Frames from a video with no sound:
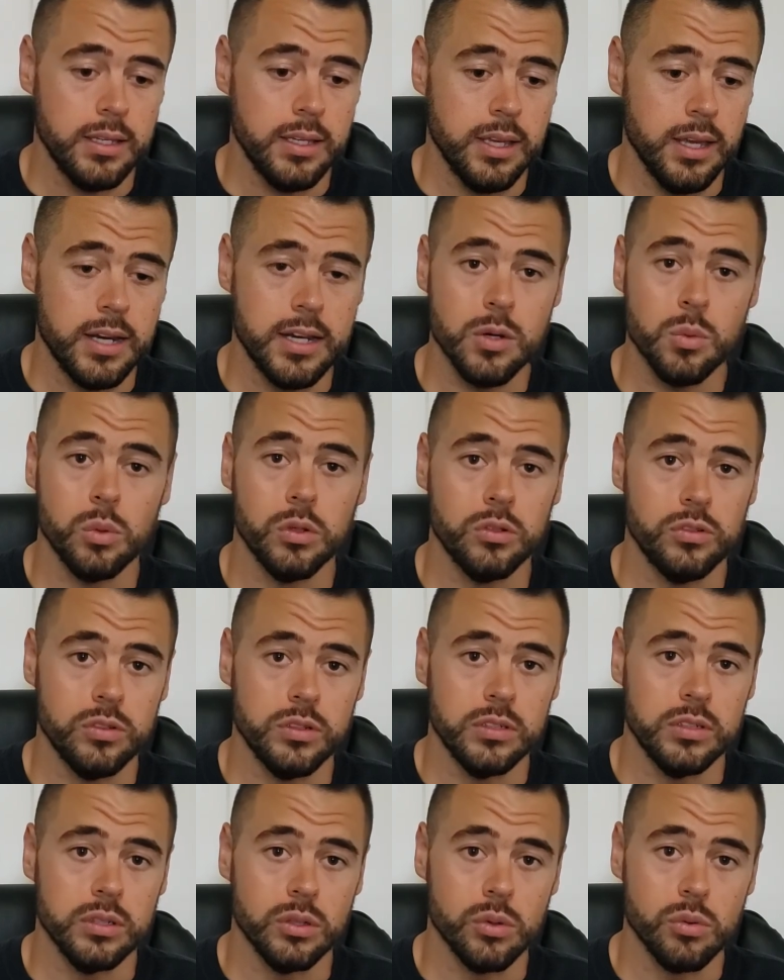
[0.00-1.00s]
anywhere to the
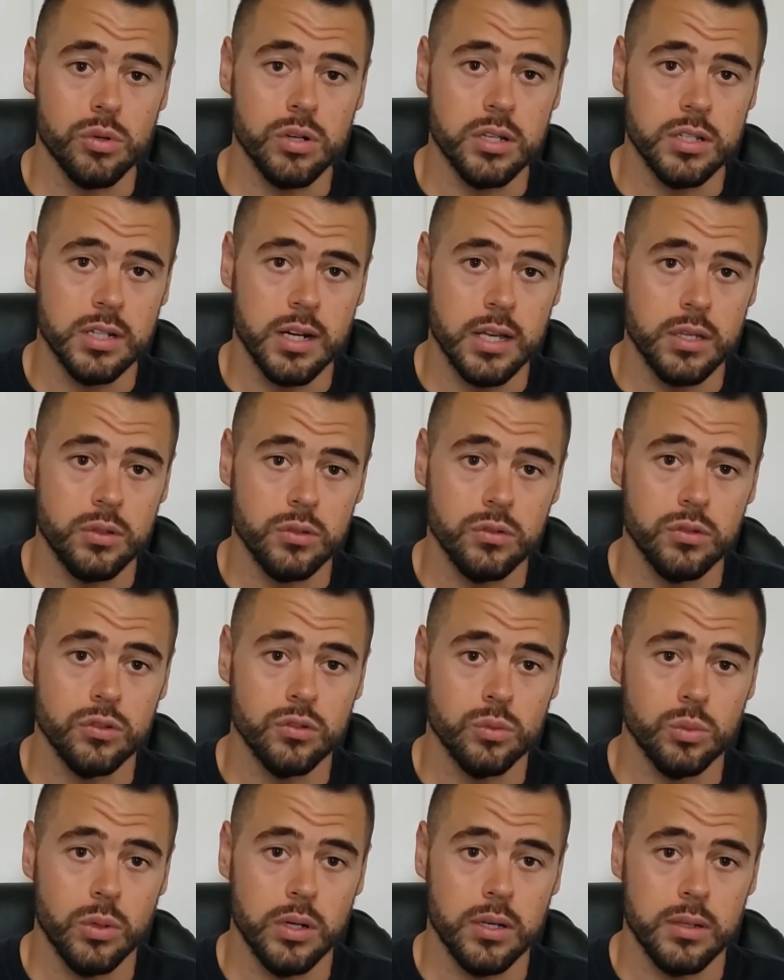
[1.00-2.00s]
degree that I used to
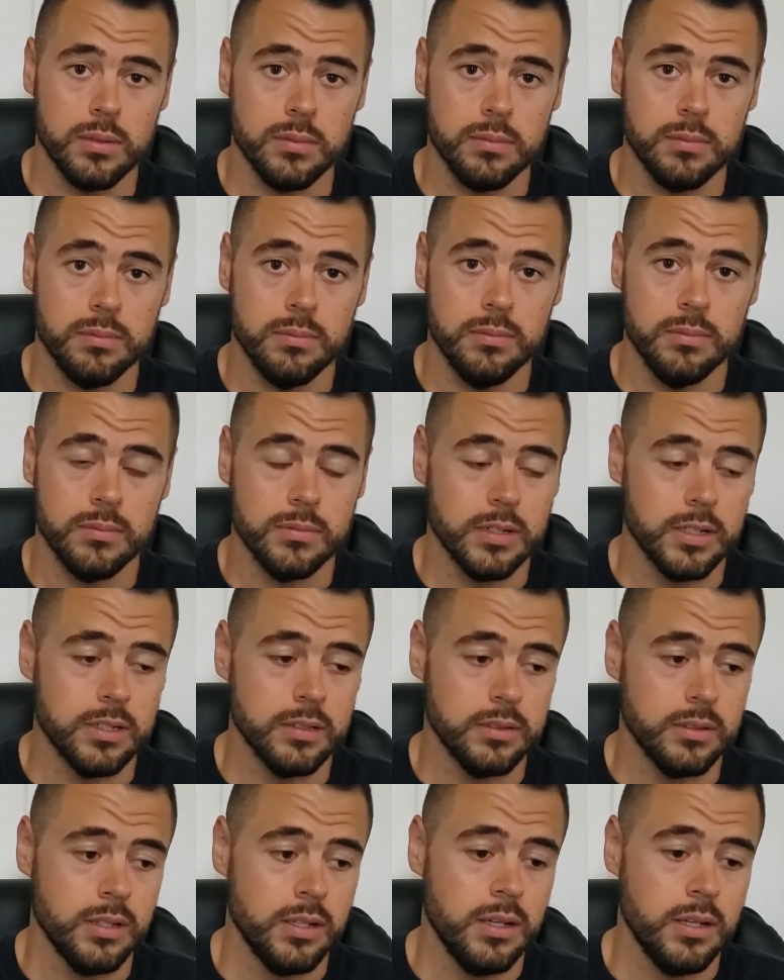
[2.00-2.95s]
sweat, right?